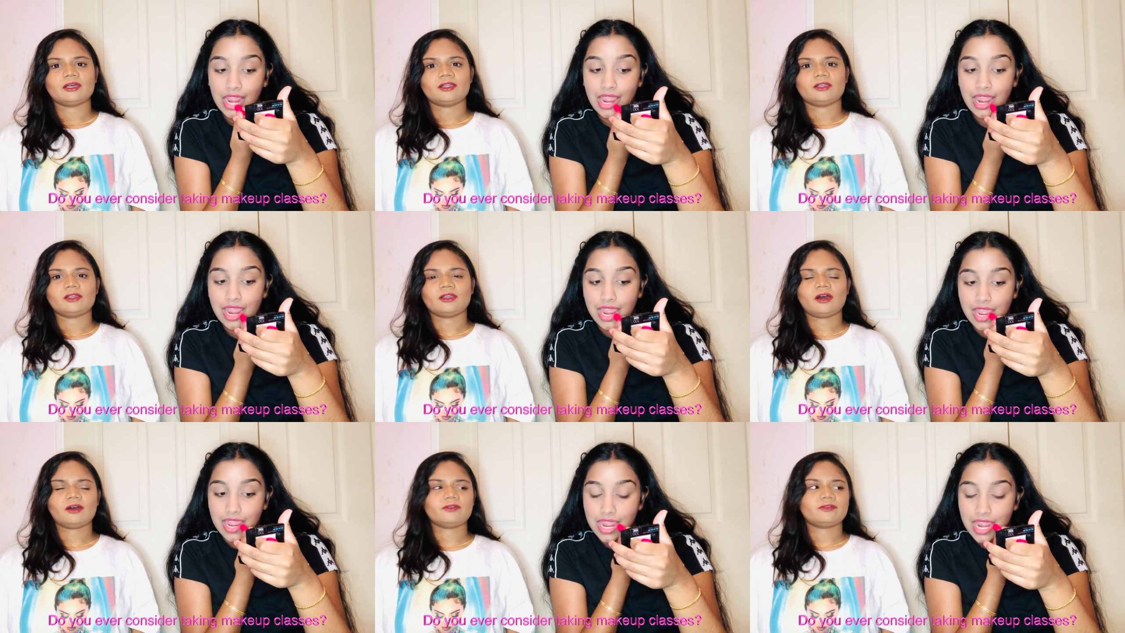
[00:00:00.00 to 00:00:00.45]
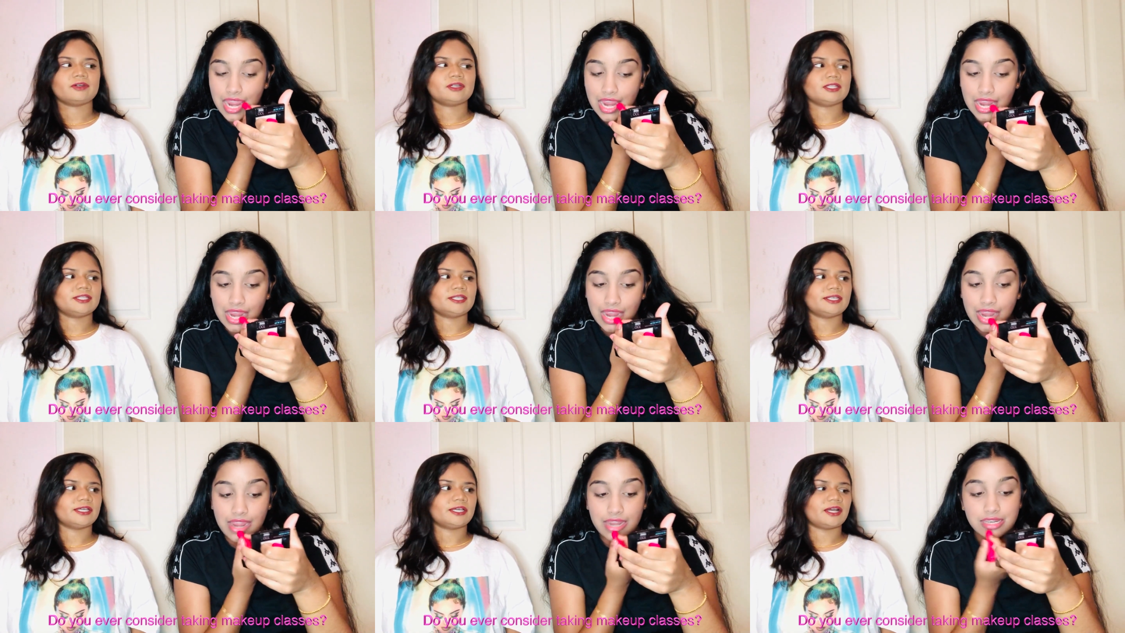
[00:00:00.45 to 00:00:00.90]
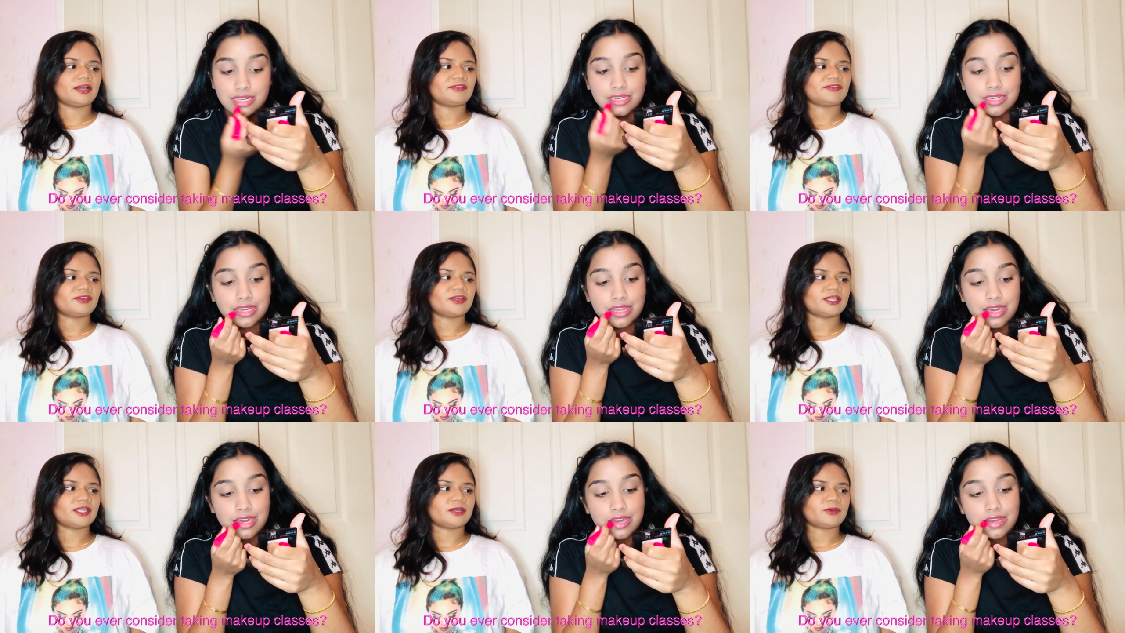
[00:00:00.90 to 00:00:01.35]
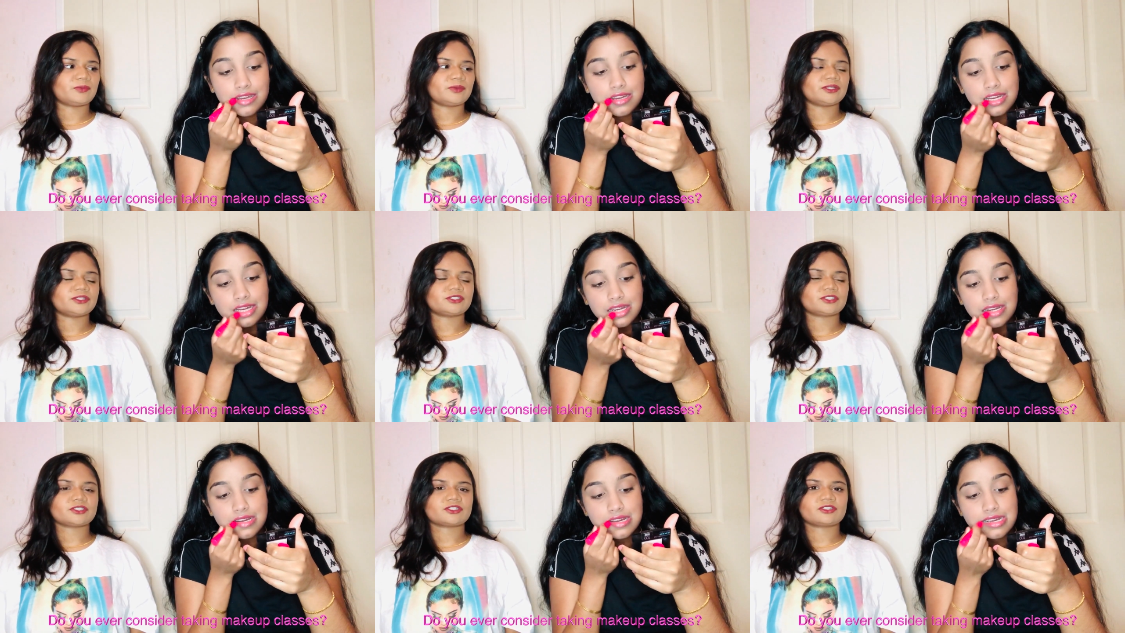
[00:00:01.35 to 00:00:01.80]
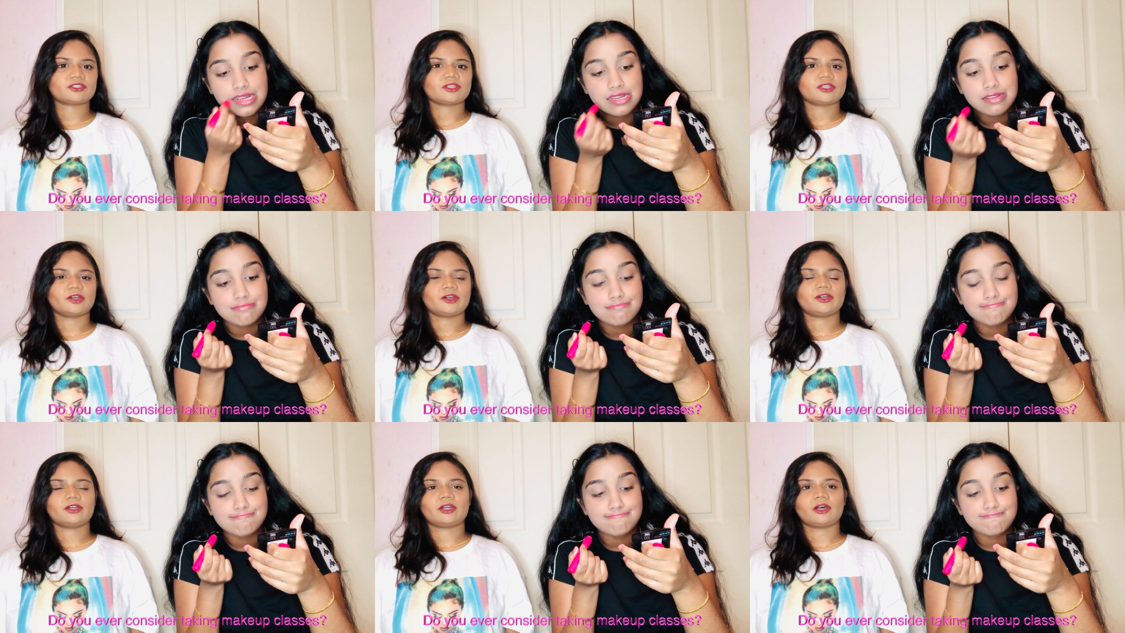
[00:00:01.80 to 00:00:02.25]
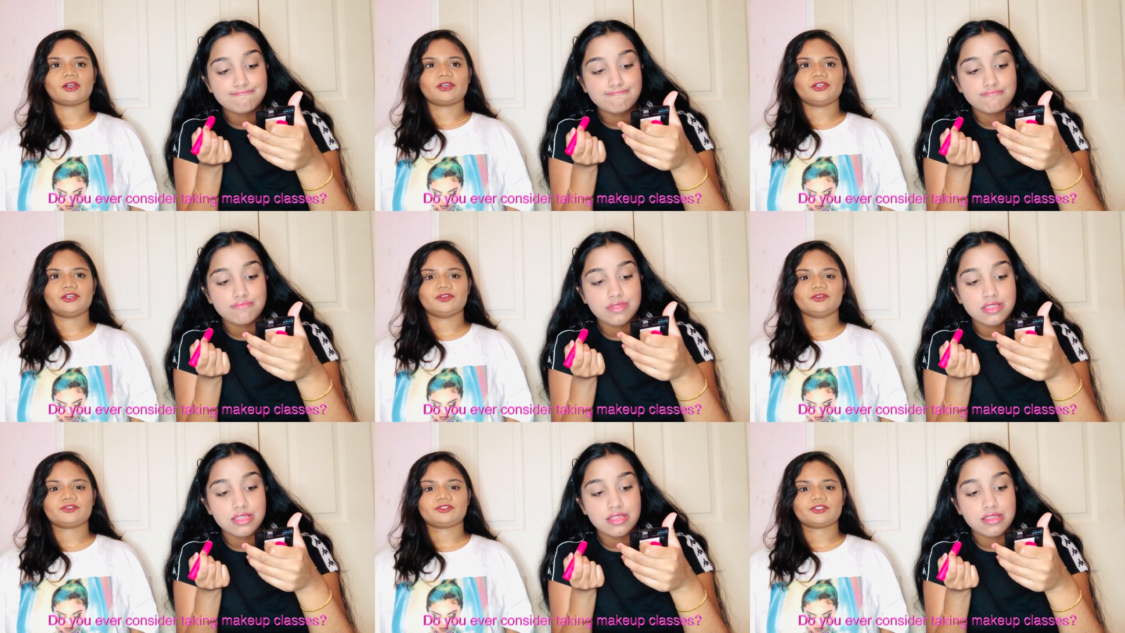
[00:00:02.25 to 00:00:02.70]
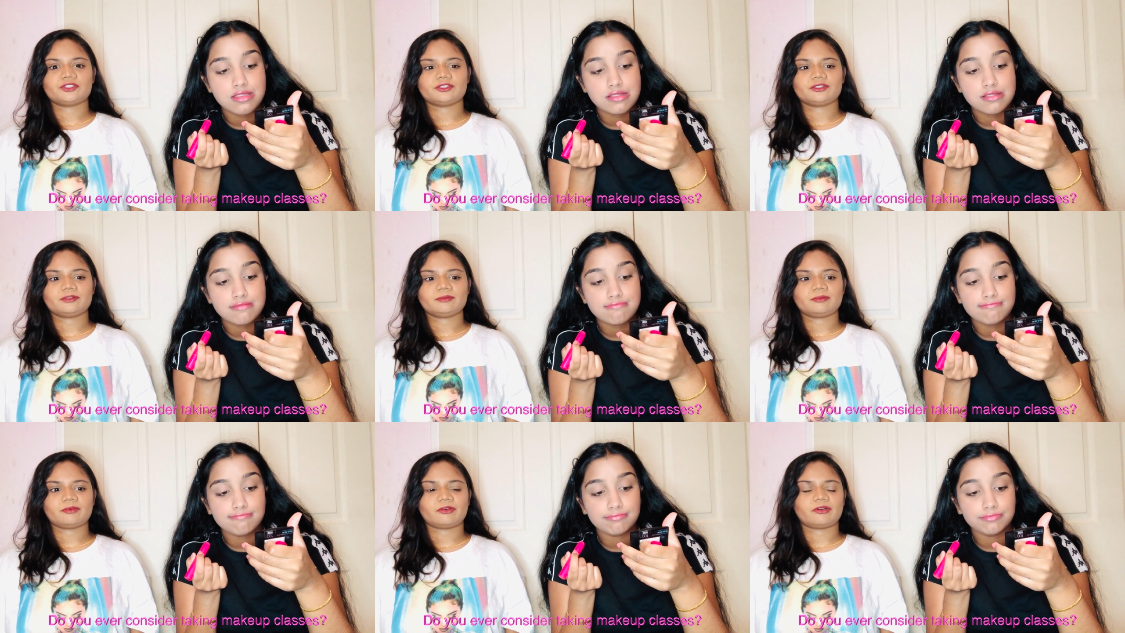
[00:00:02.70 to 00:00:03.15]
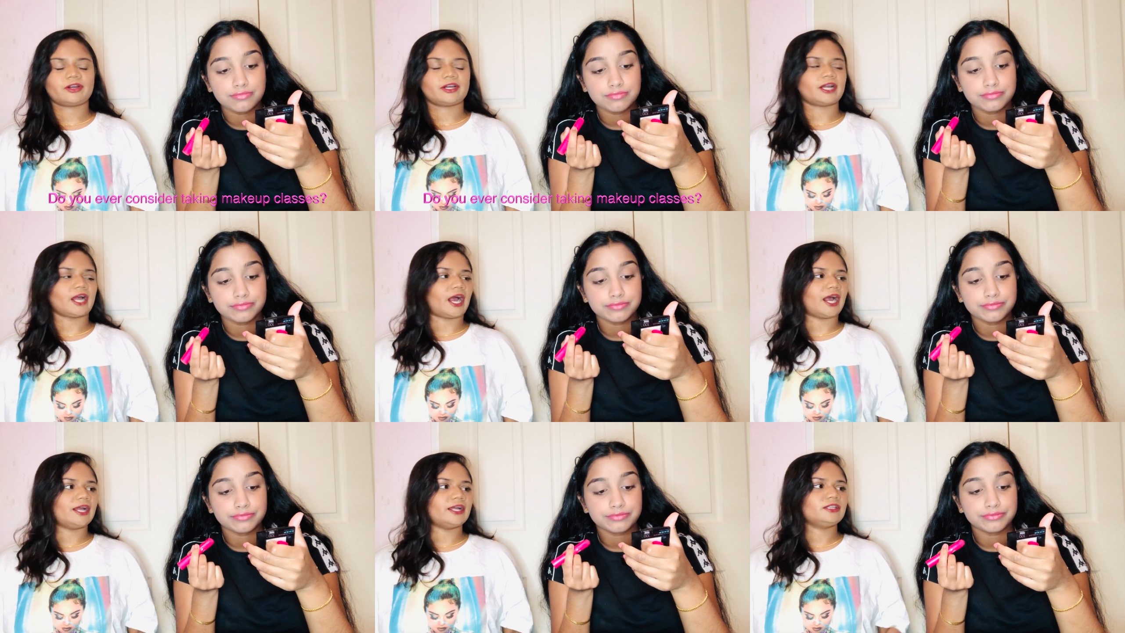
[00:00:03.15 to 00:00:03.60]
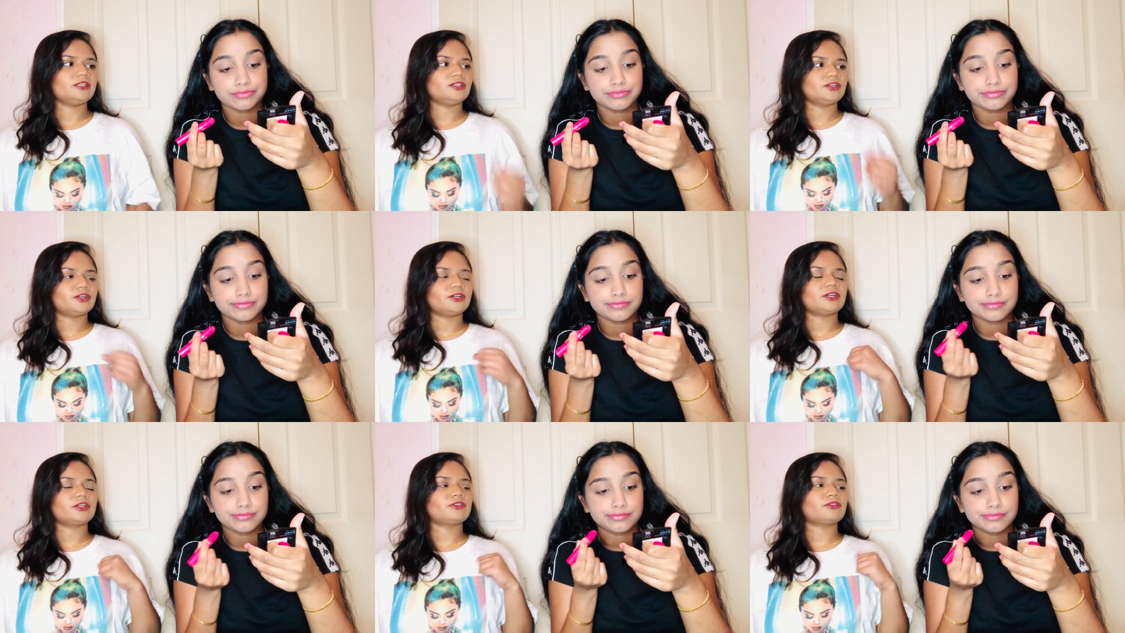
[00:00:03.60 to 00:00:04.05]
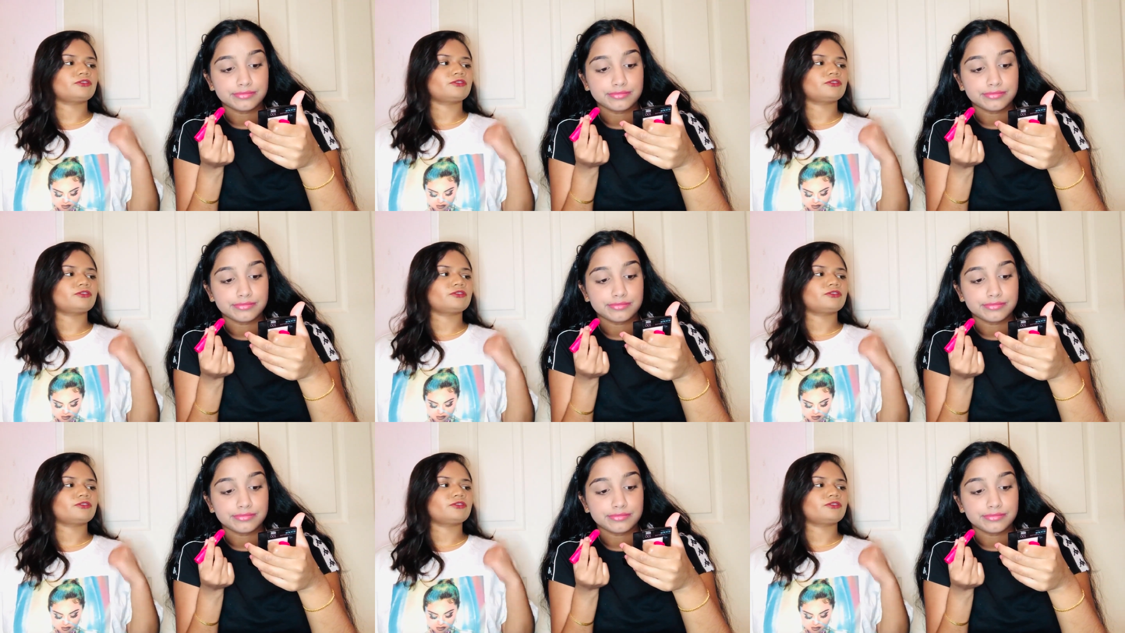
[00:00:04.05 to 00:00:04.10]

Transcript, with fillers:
Speaker 1: Not really. I feel no. like we just learn on YouTube, or I learn